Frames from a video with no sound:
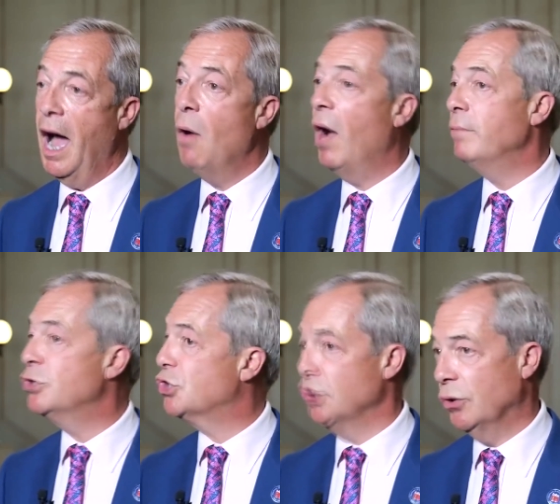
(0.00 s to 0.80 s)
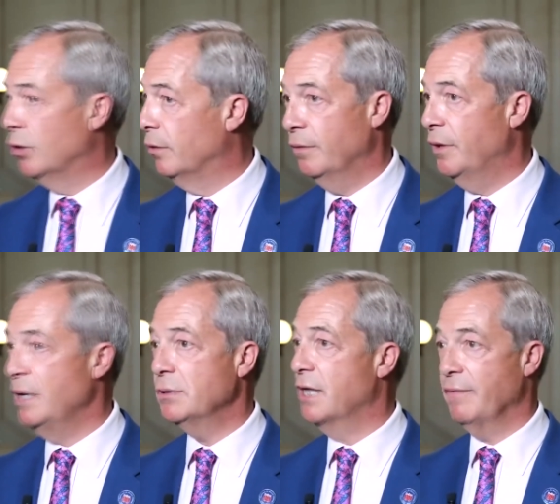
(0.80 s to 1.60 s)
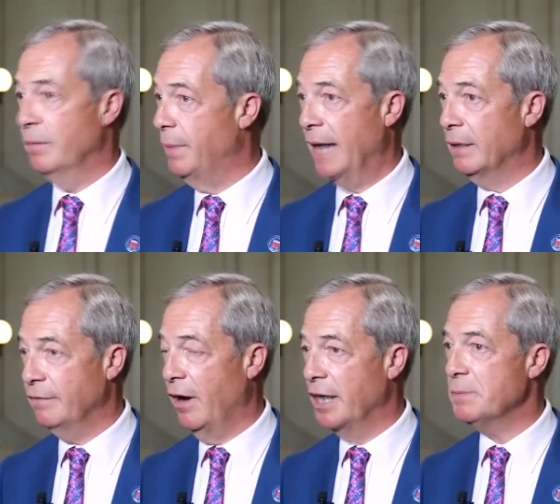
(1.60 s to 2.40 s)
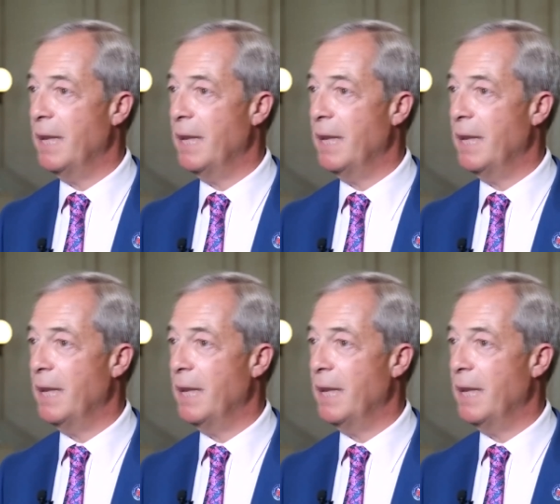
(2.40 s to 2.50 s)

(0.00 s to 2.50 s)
Oh, I'm sure that he was given bad advice,